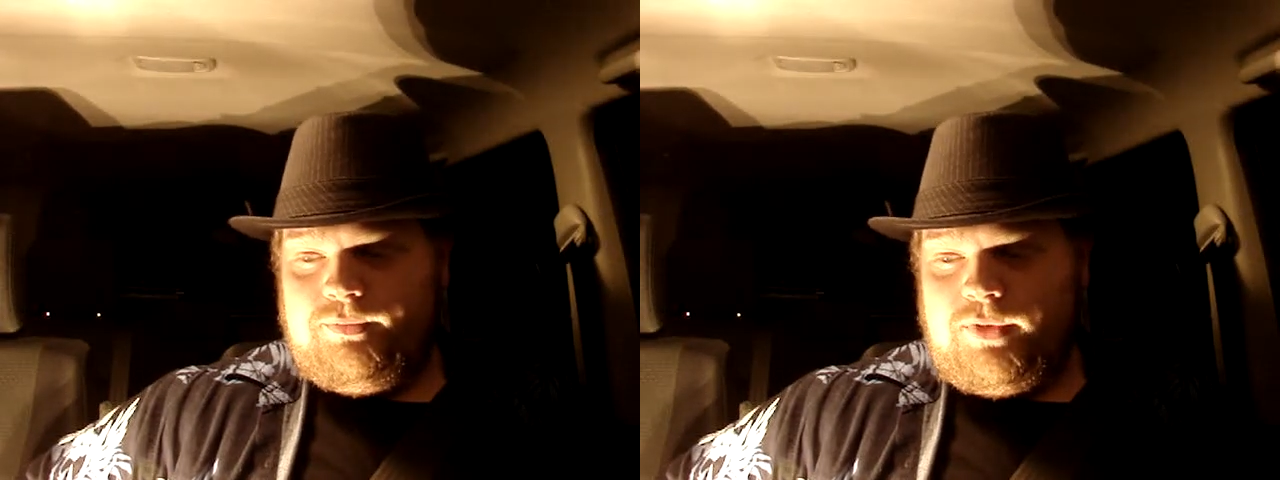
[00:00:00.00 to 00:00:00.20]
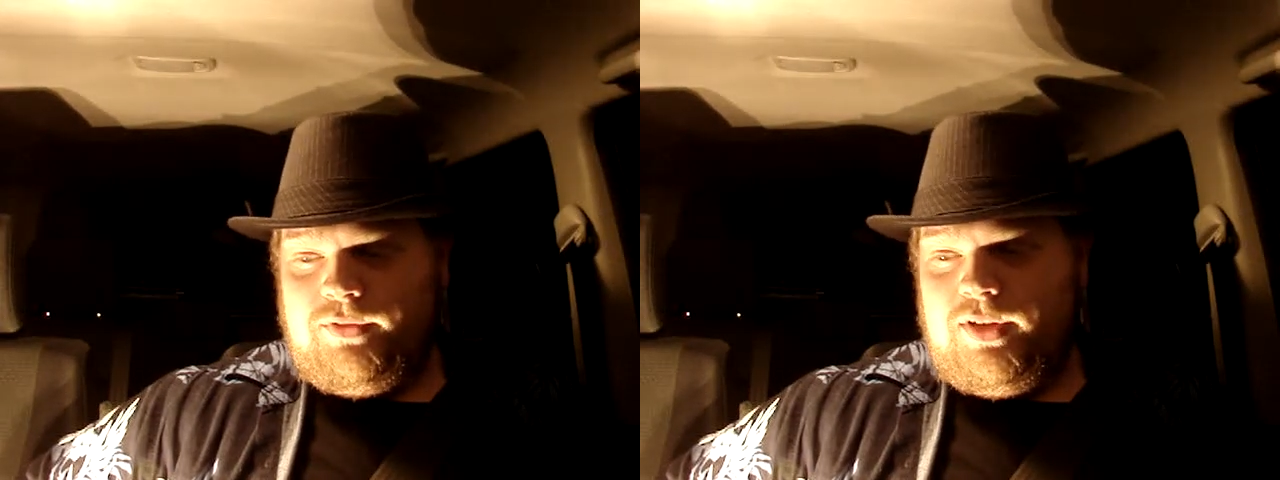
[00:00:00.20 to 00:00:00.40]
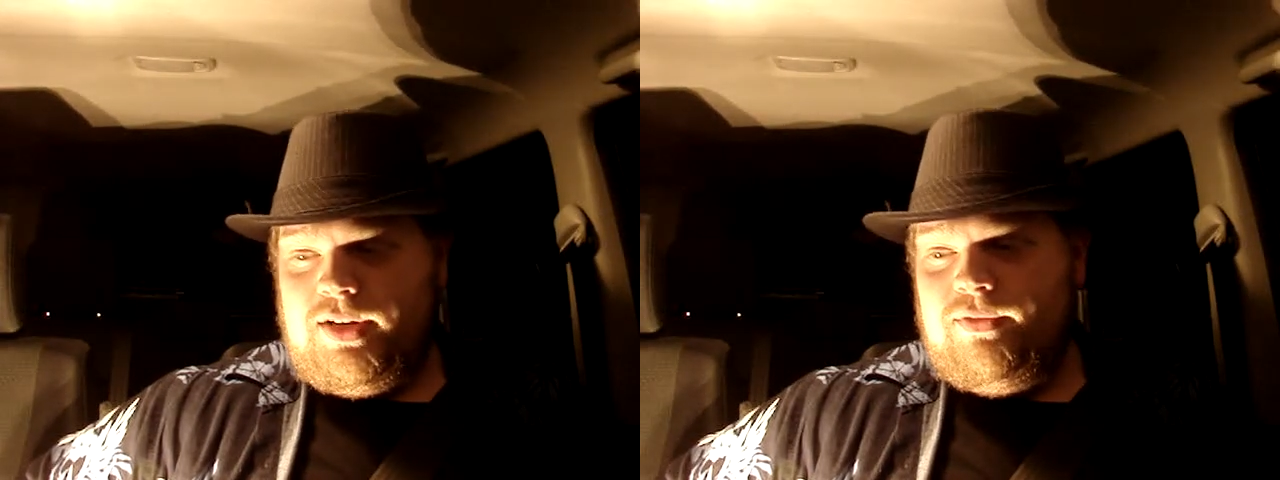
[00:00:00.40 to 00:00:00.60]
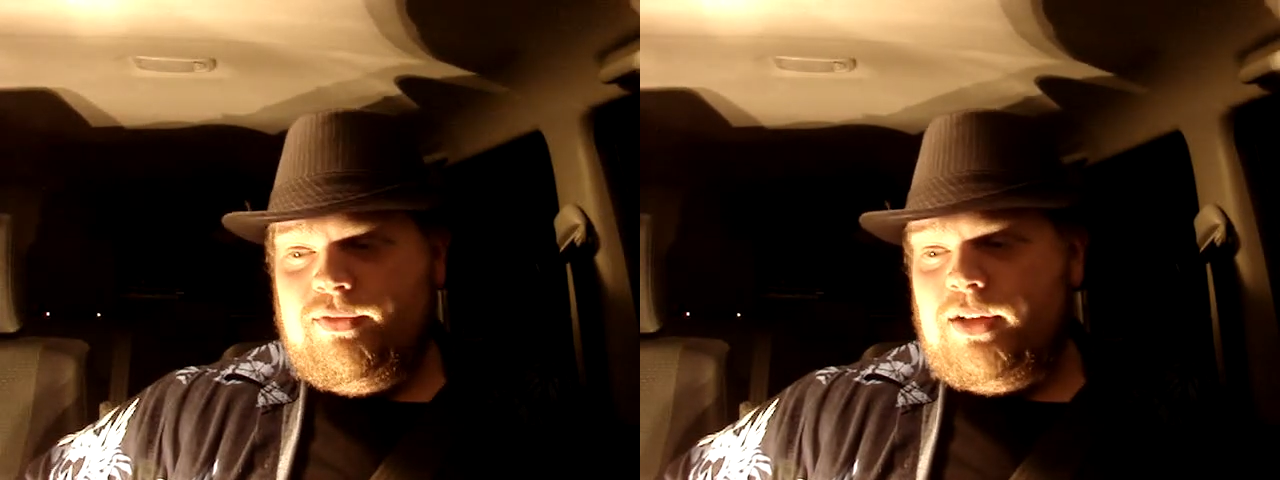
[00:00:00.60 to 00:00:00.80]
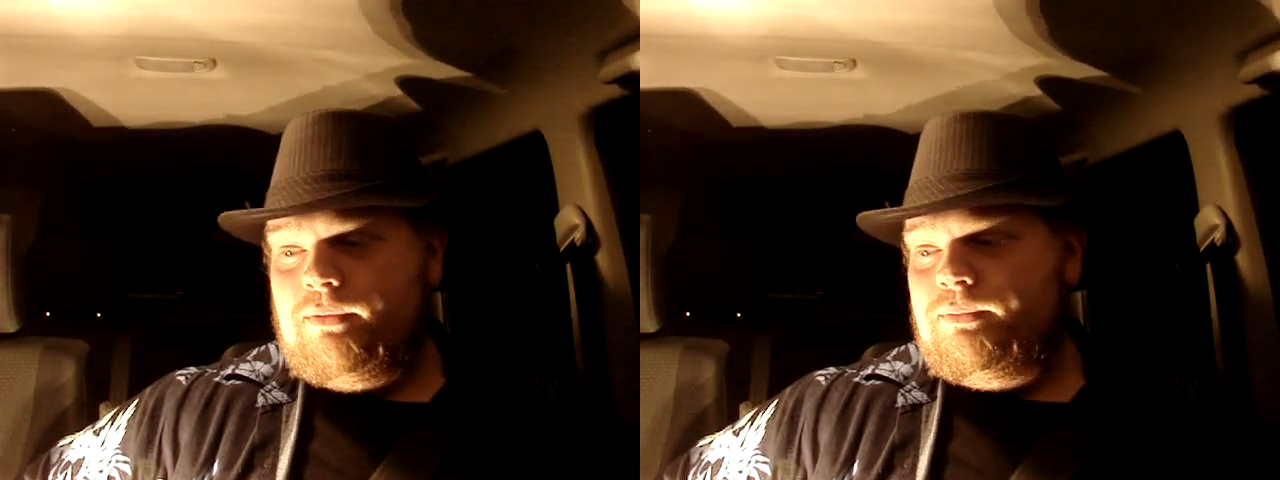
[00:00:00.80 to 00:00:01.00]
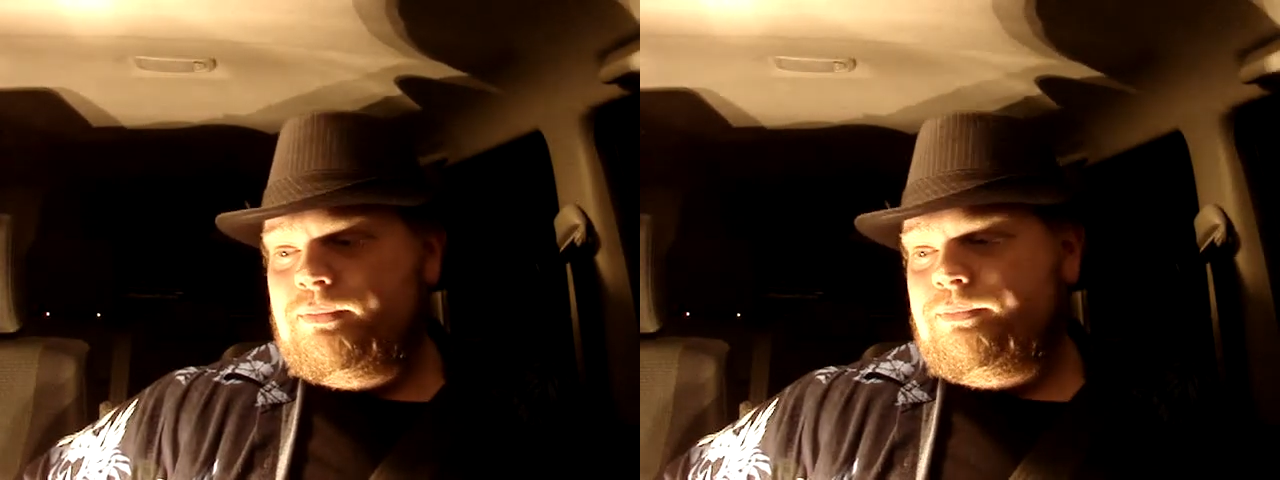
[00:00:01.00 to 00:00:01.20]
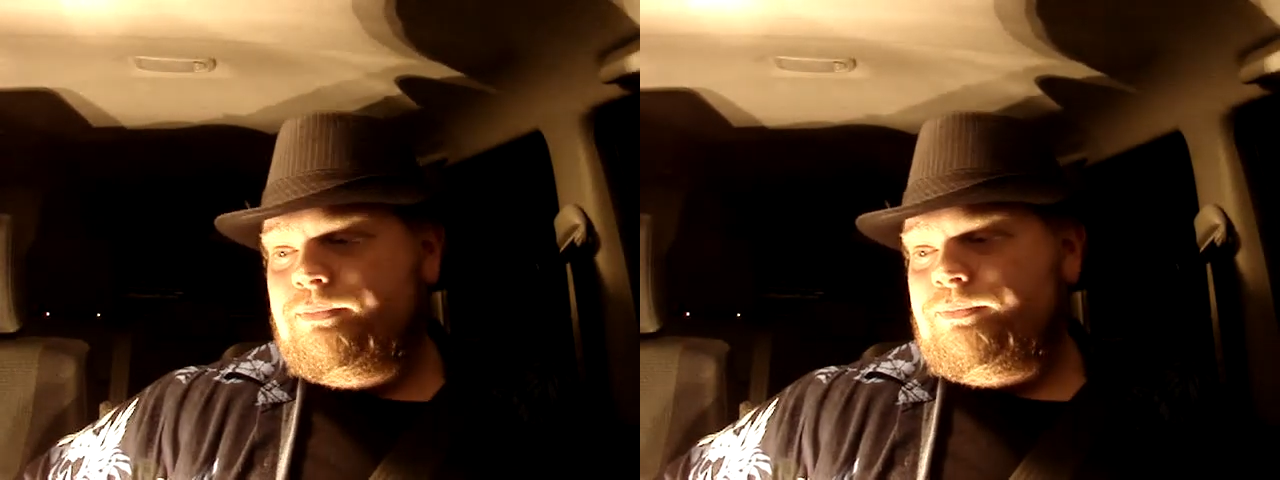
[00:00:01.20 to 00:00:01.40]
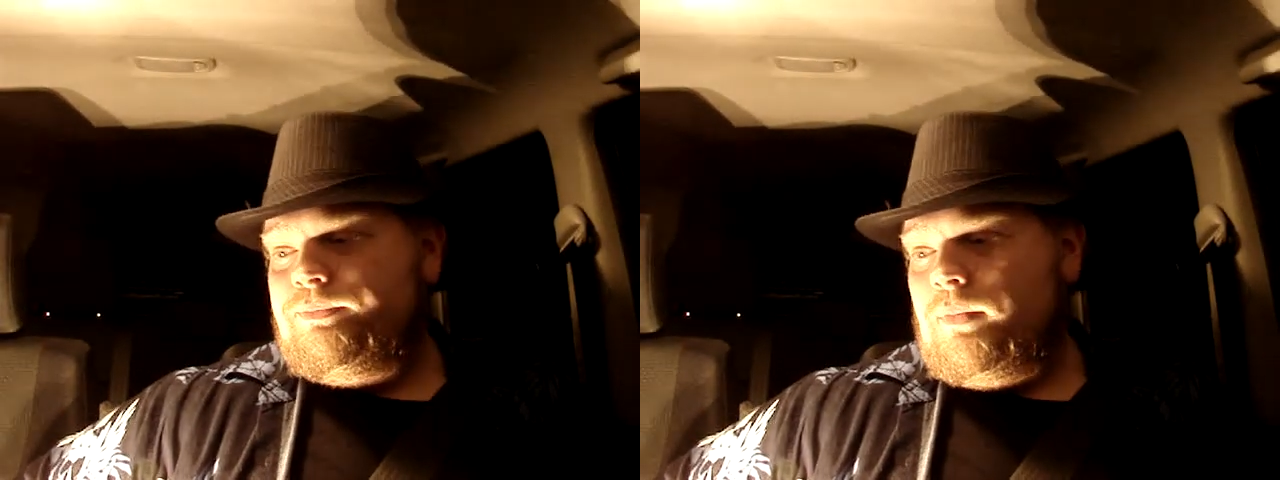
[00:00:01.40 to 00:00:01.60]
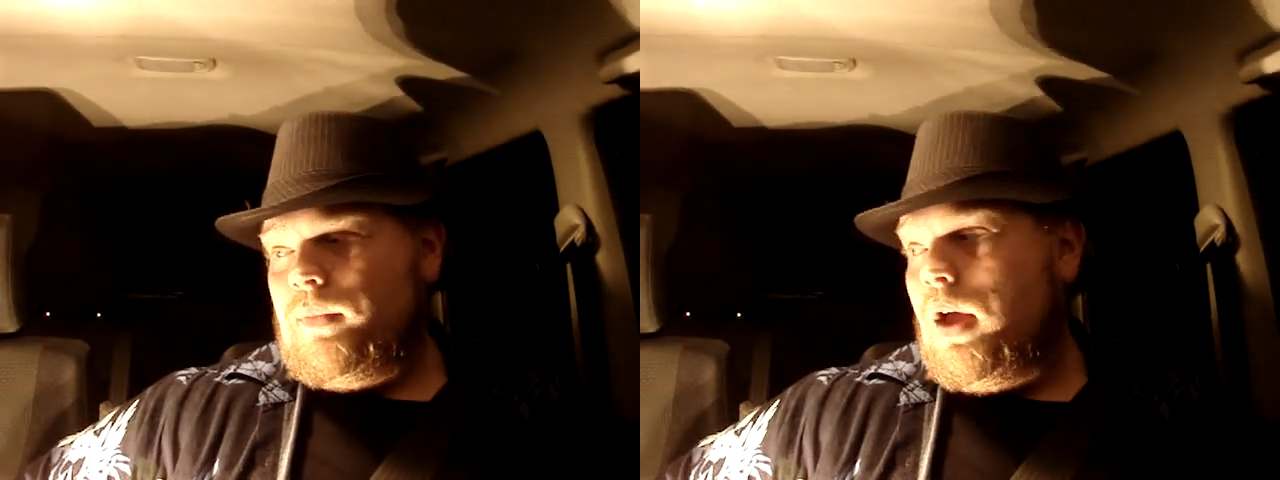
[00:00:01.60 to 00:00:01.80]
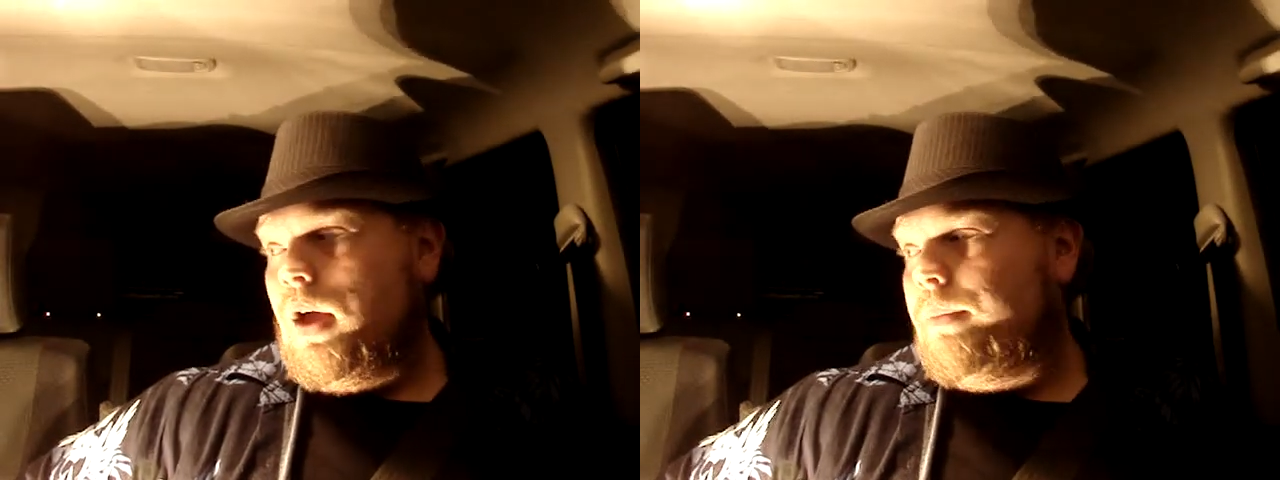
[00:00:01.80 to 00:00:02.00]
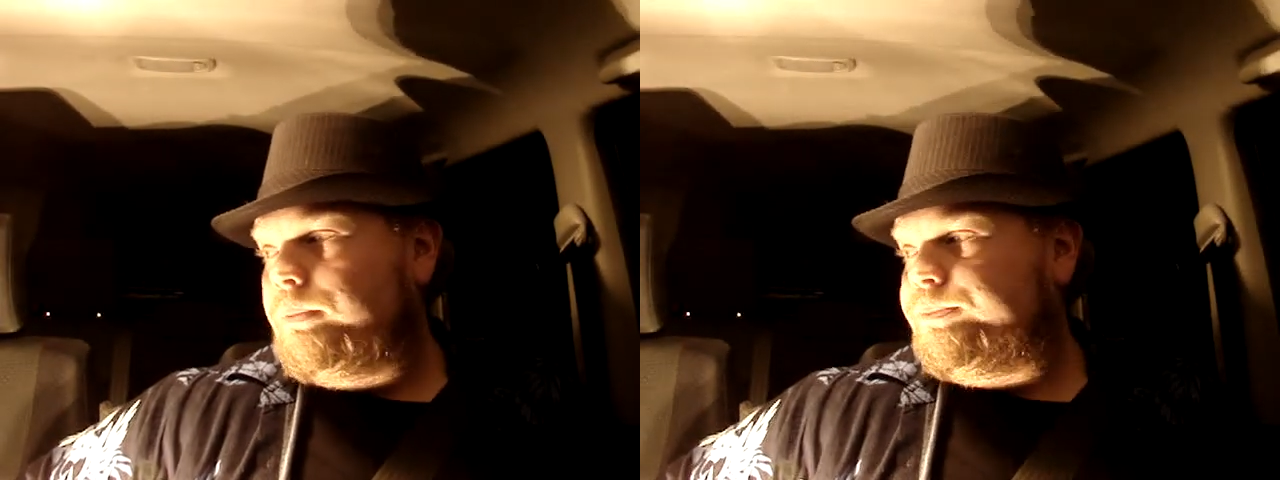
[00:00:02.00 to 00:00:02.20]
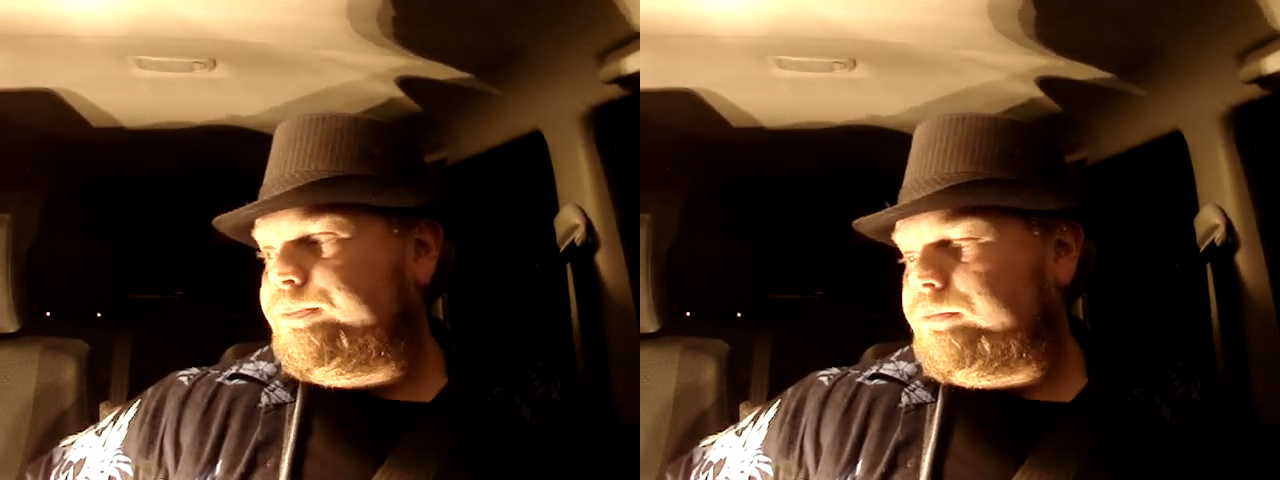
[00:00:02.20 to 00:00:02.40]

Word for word: a fun evening um,